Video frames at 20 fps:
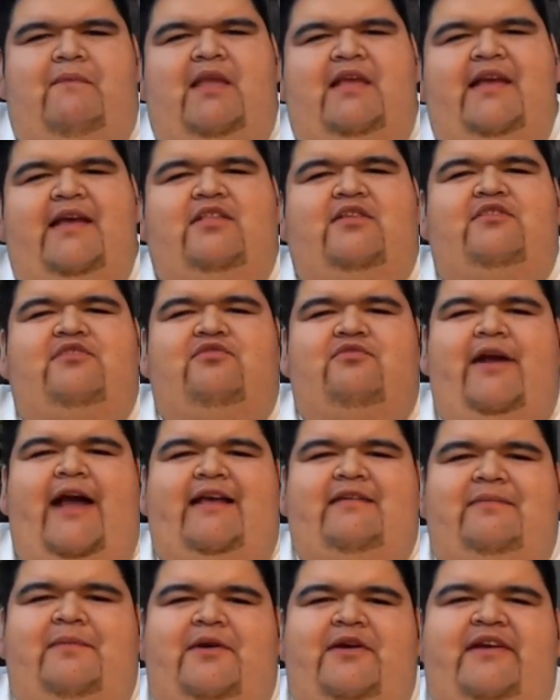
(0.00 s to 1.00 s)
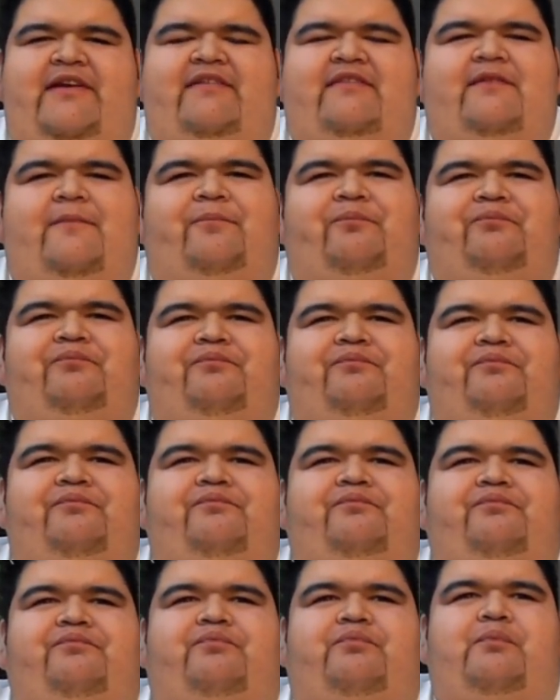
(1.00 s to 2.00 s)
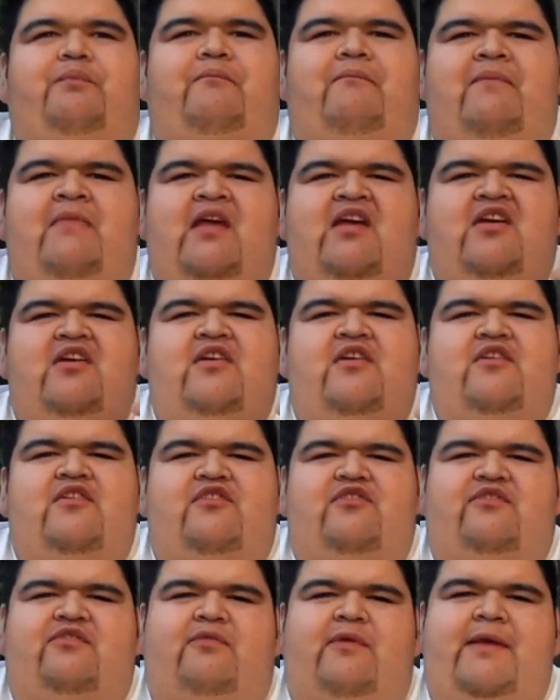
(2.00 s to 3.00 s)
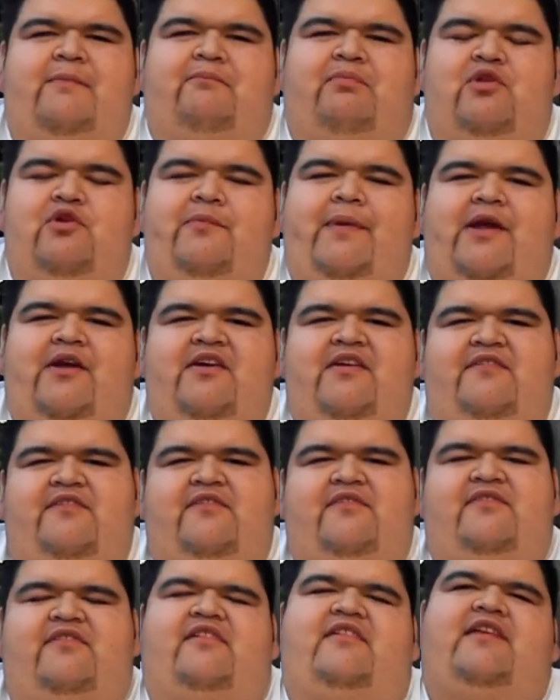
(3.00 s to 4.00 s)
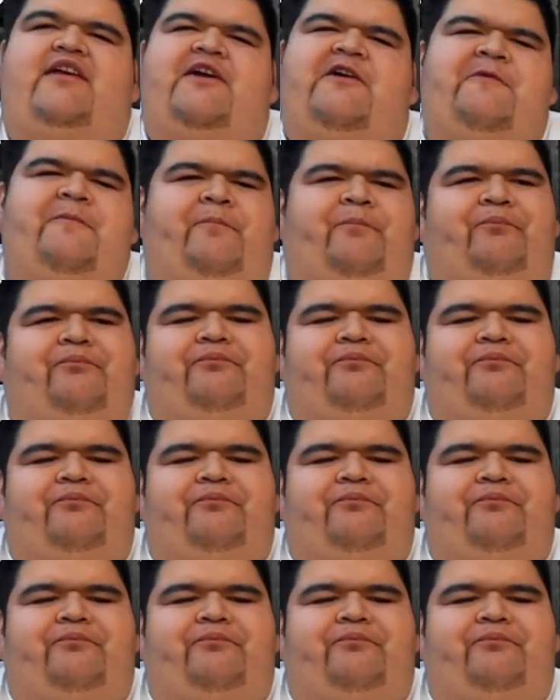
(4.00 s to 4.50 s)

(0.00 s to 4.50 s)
You get those raspberries, sweet blueberry juice in there.